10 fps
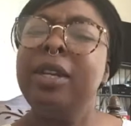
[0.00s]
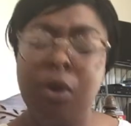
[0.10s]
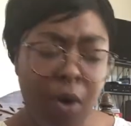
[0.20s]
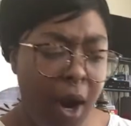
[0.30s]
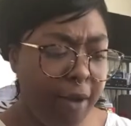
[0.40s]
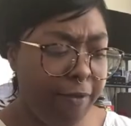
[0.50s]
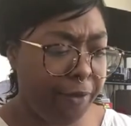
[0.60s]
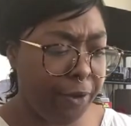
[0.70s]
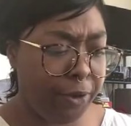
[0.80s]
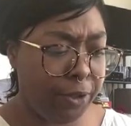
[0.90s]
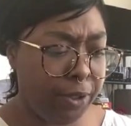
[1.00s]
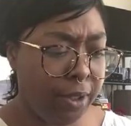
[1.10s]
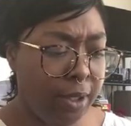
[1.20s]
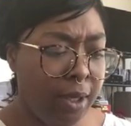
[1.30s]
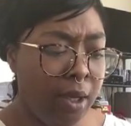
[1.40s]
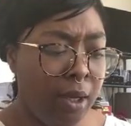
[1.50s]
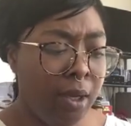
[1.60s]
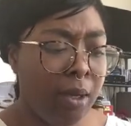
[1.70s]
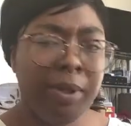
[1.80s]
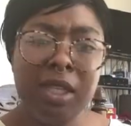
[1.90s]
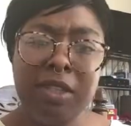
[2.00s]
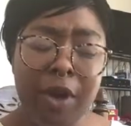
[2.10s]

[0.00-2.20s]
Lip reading: to cry first. But this